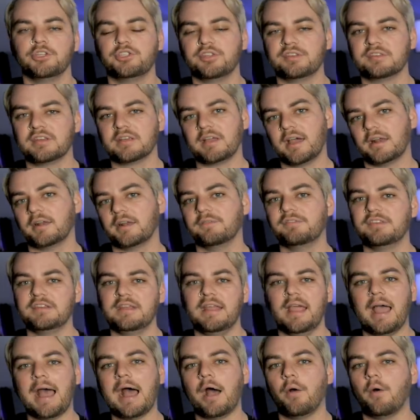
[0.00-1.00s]
just to kind of
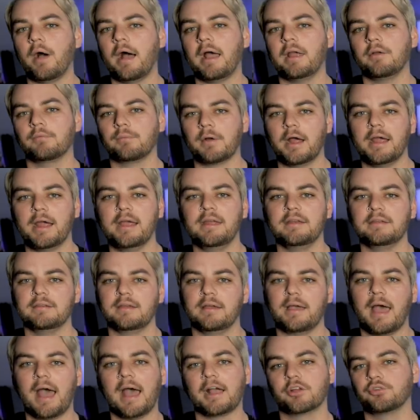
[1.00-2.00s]
see how I write
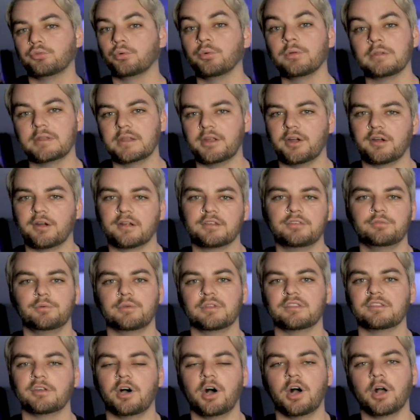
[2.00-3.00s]
actual lyrics to
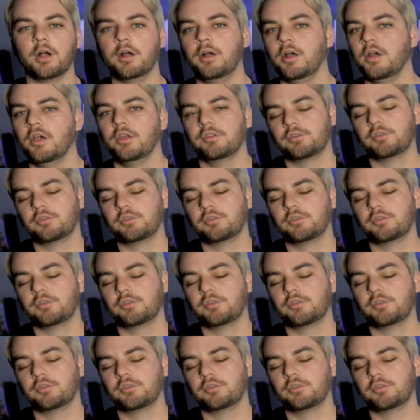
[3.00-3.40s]
a song.